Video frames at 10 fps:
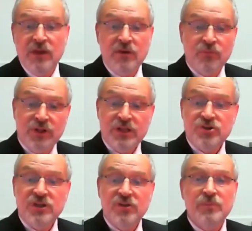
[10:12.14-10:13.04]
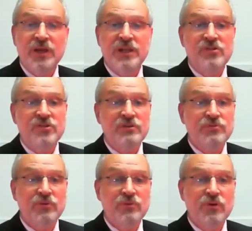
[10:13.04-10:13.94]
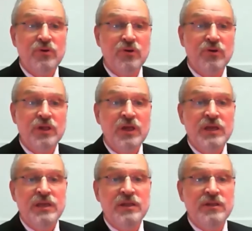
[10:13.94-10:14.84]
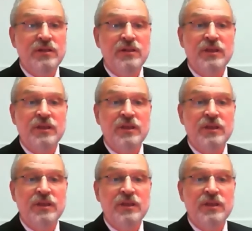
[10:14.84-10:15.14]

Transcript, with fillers: Religion has played a central role in